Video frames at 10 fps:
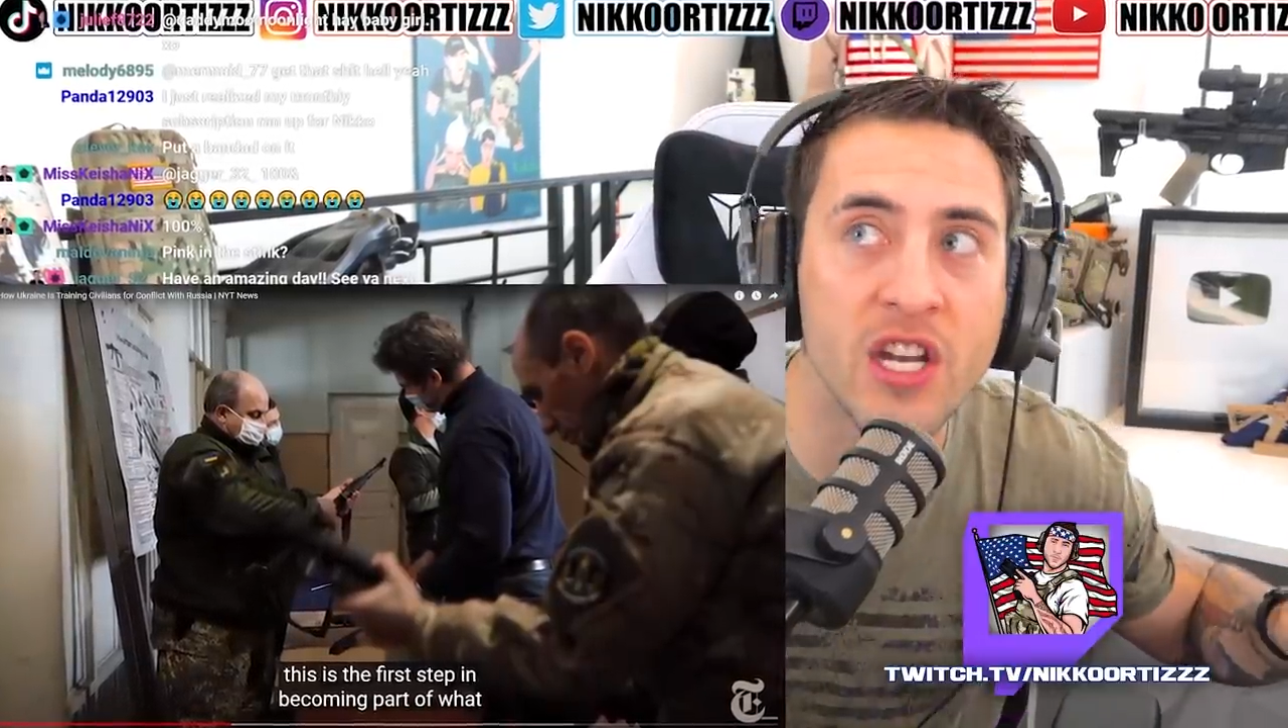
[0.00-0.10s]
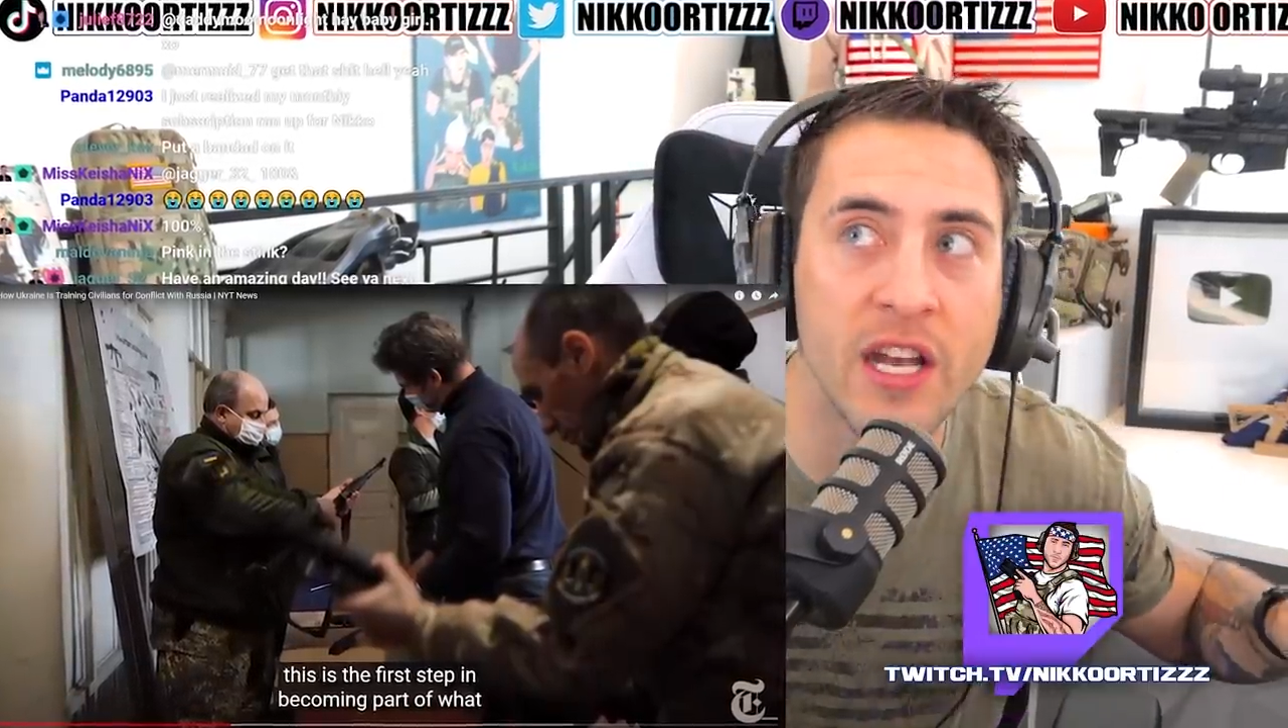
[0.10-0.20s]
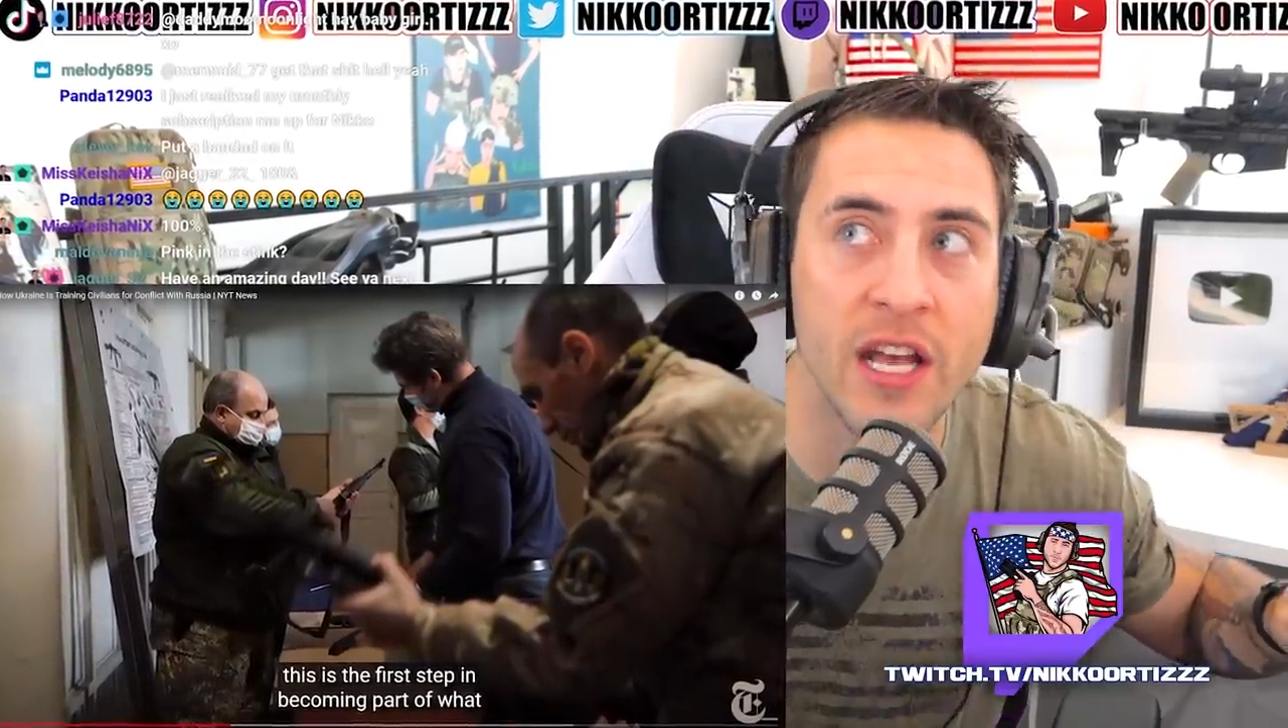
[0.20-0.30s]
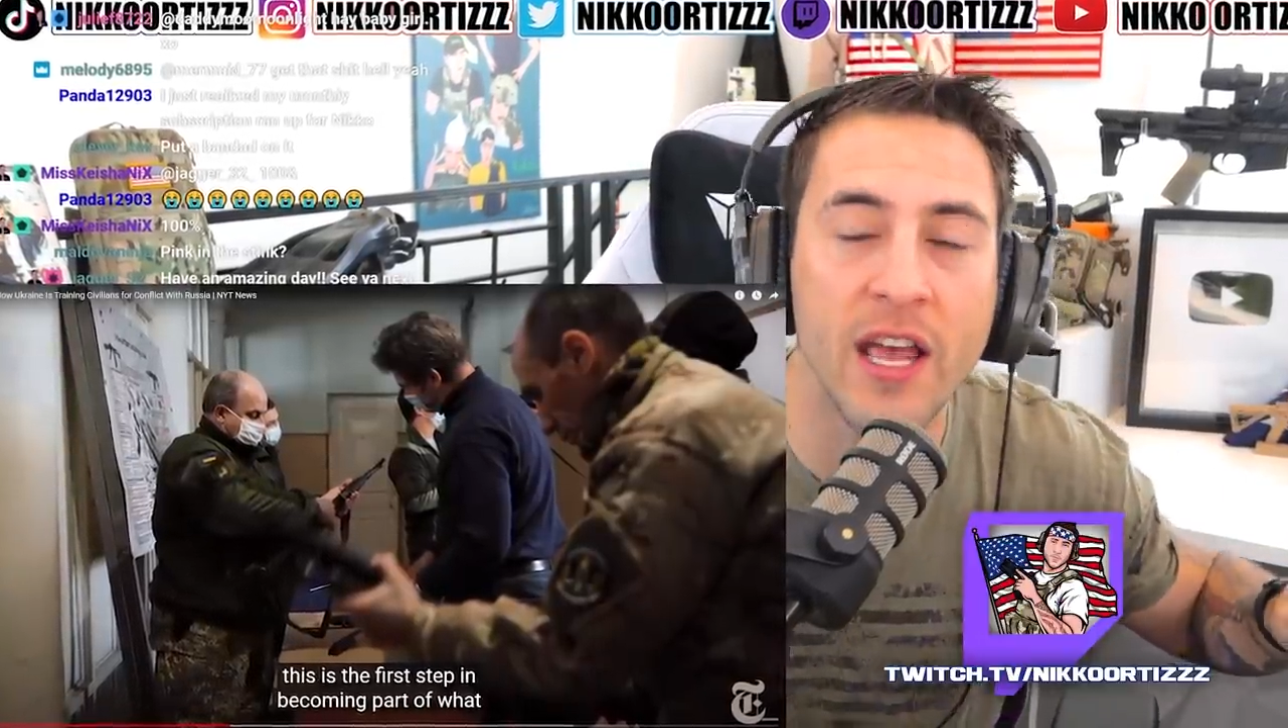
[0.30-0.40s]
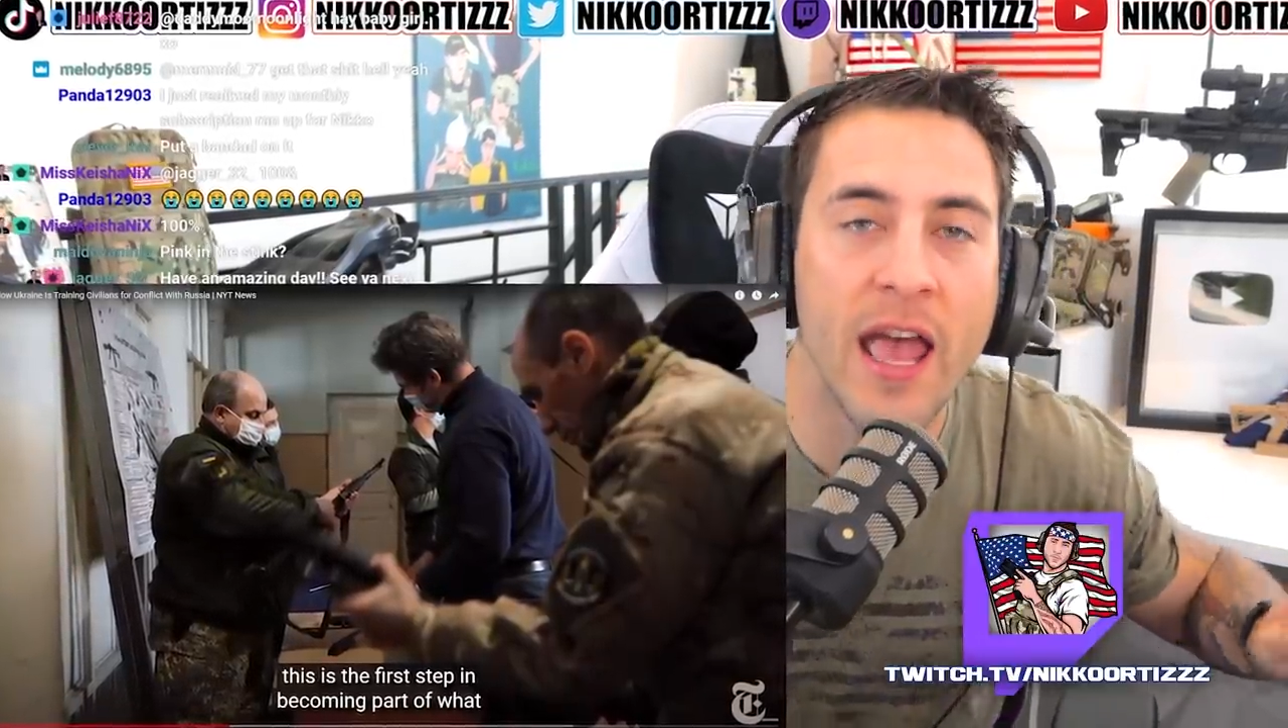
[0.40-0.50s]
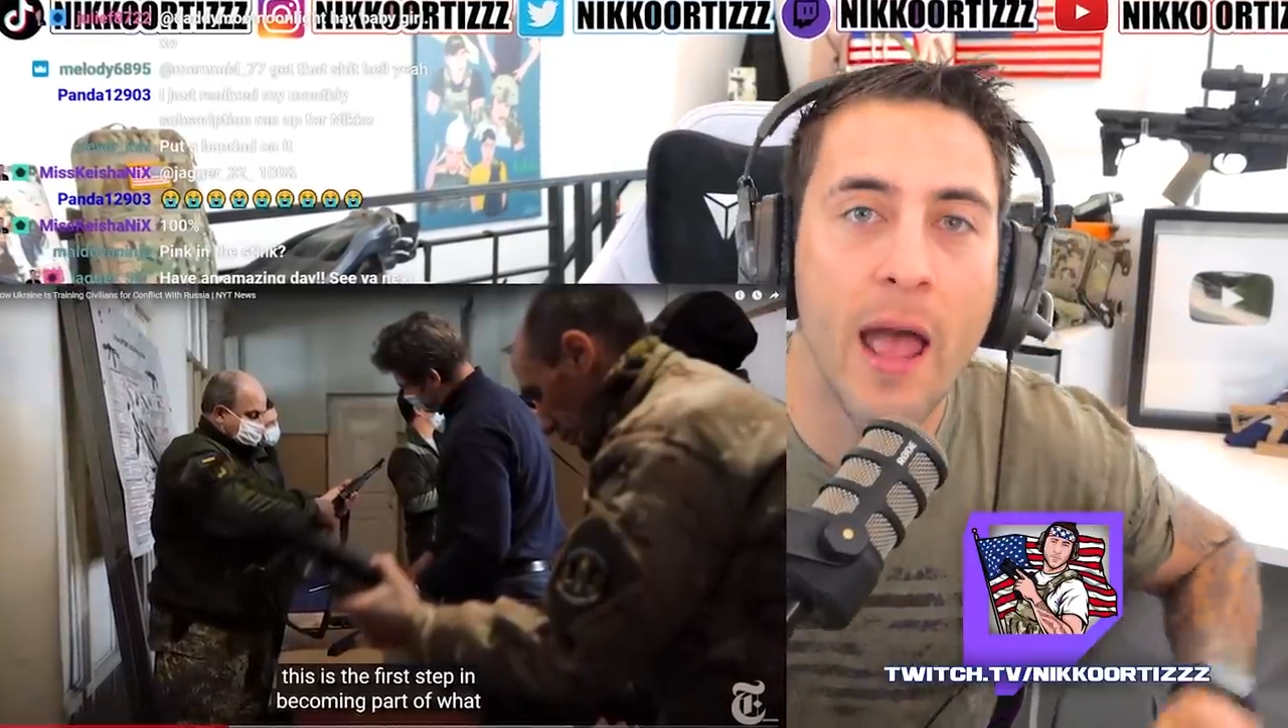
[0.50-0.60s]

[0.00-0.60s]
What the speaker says: in it,